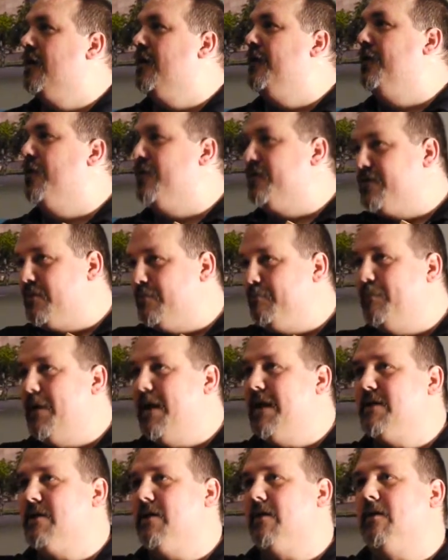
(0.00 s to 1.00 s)
those are
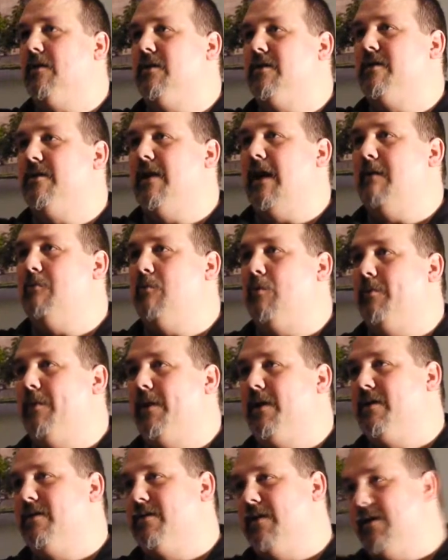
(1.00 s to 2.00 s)
basically stable
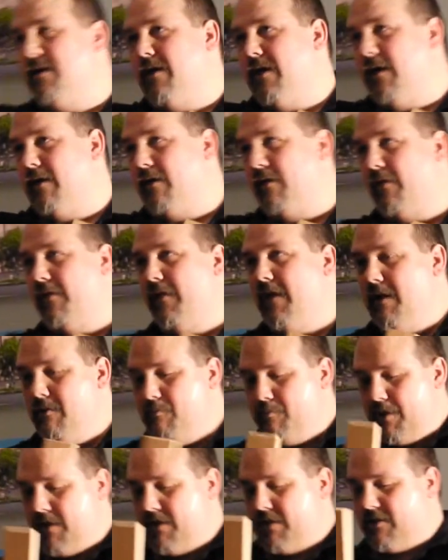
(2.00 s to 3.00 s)
because they take thin
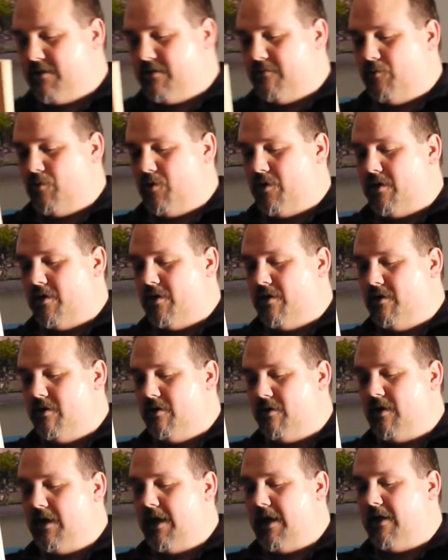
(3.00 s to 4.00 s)
pieces of wood
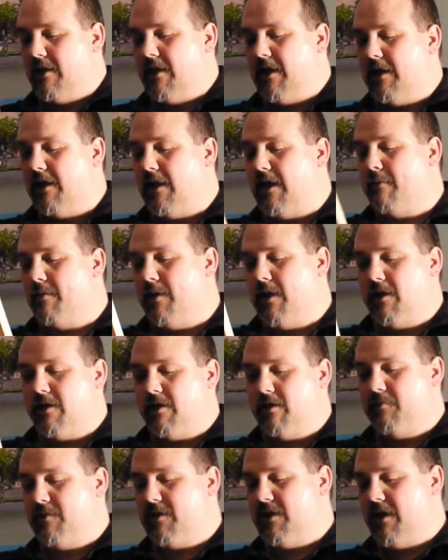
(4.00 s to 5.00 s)
and they laminate
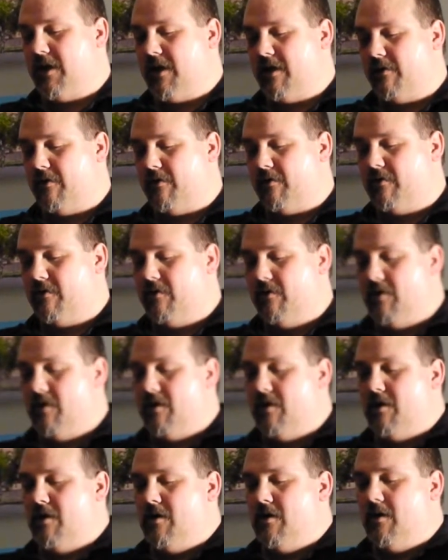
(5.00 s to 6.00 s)
them together
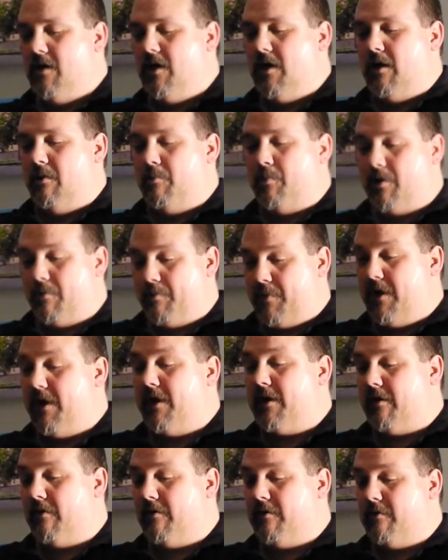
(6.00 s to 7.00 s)
in a
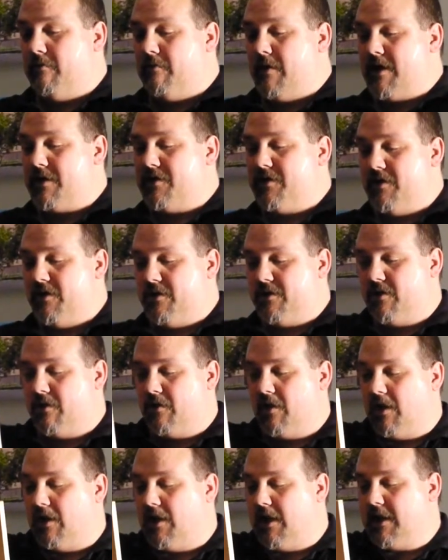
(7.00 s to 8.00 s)
perpendicular direction. So
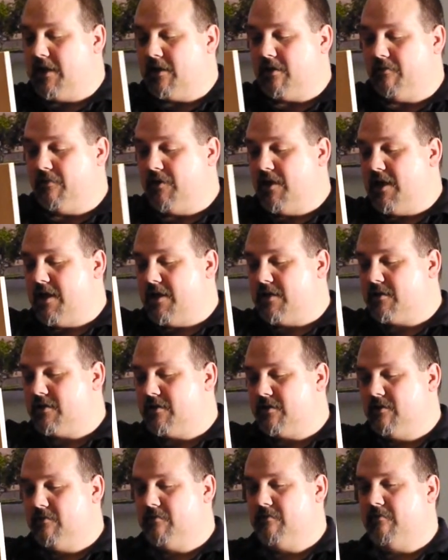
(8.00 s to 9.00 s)
the length of
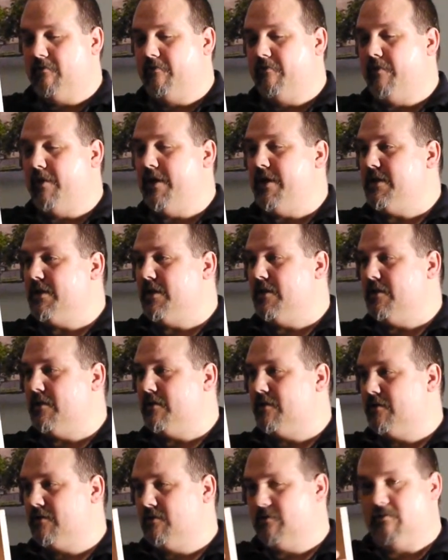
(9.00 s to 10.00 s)
this
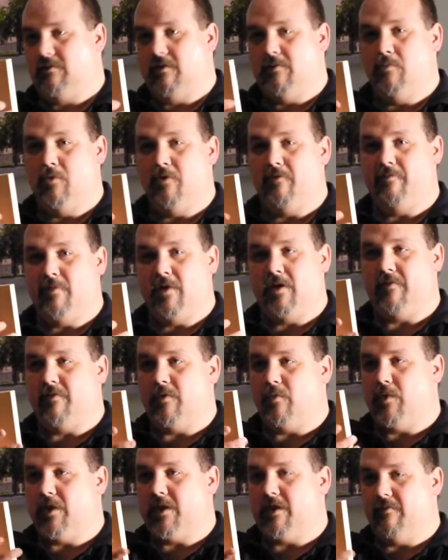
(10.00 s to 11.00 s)
freezes the movement of the
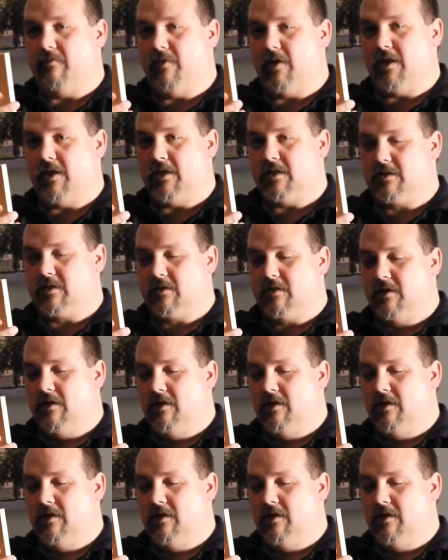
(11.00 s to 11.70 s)
width of this,